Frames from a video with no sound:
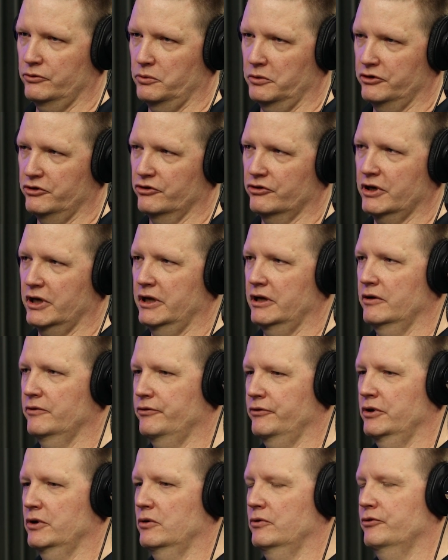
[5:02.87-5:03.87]
which is kind of,
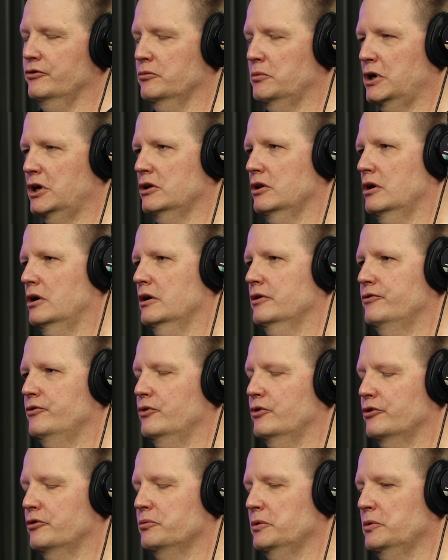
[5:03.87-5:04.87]
from our law
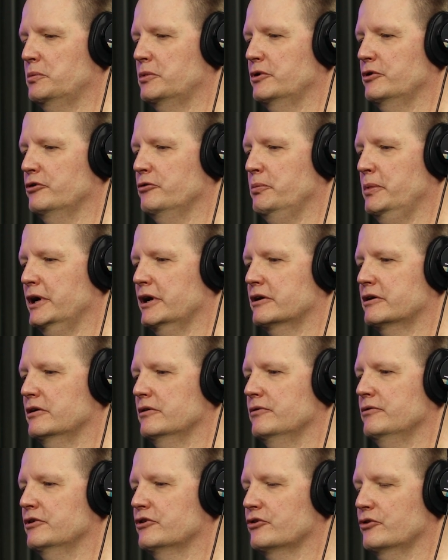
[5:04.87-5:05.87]
enforcement
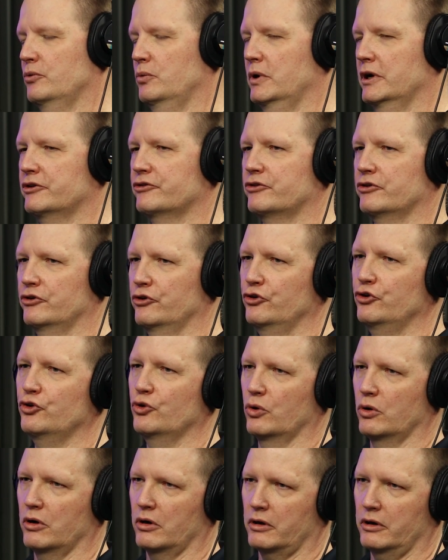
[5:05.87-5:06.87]
perspective, it's the Western New
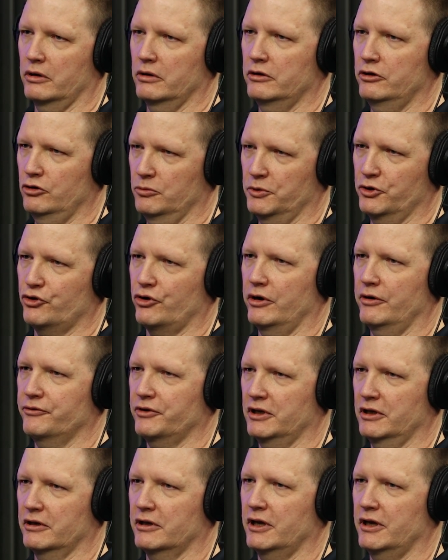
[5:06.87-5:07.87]
York Human
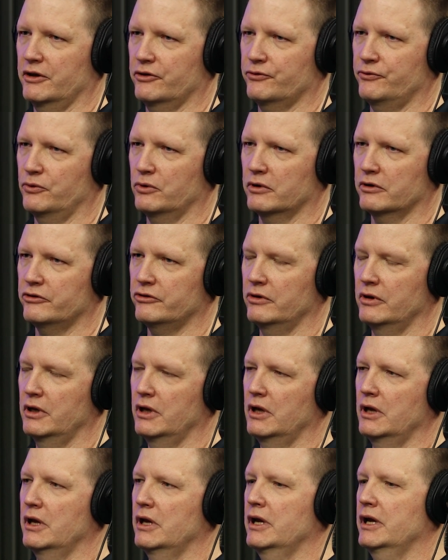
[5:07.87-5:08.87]
Trafficking Task Force.
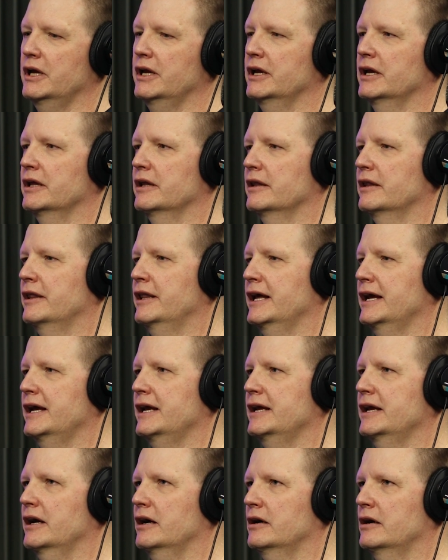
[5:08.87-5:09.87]
And
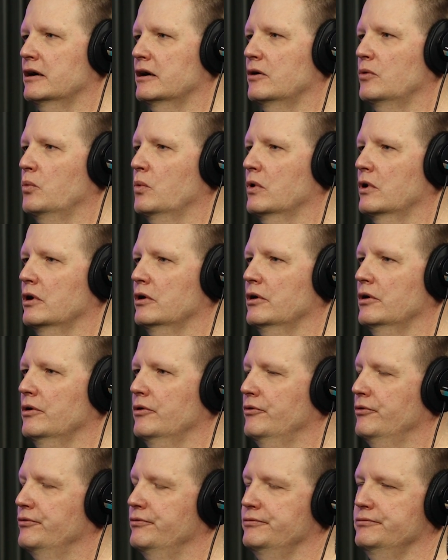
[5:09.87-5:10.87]
they are one
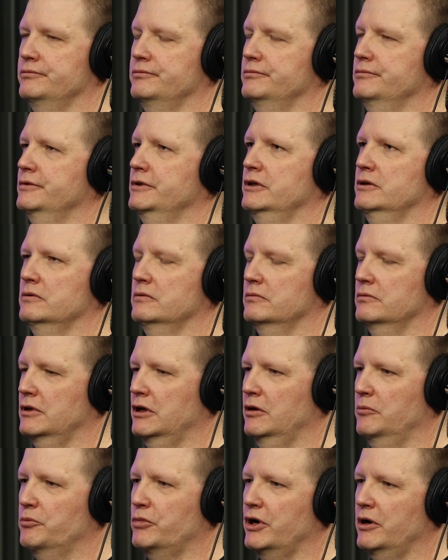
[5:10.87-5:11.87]
of,
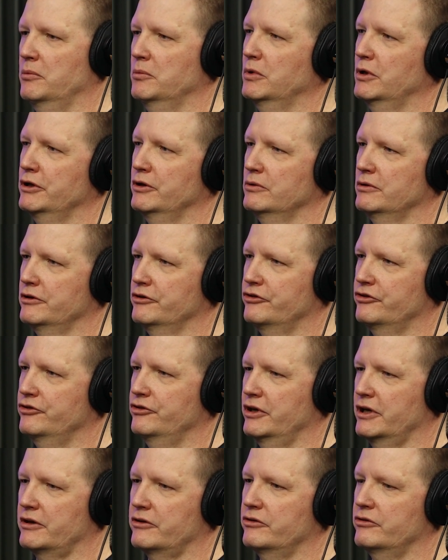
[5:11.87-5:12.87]
probably only
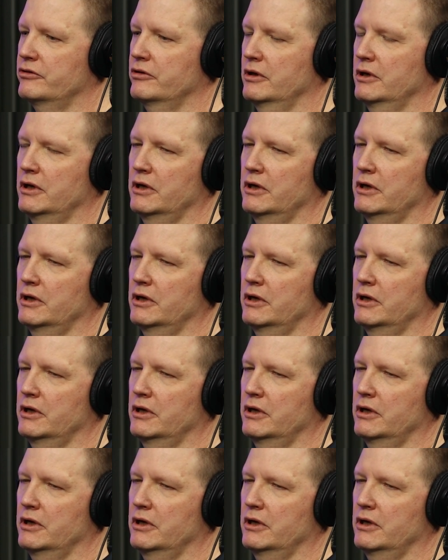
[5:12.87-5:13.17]
6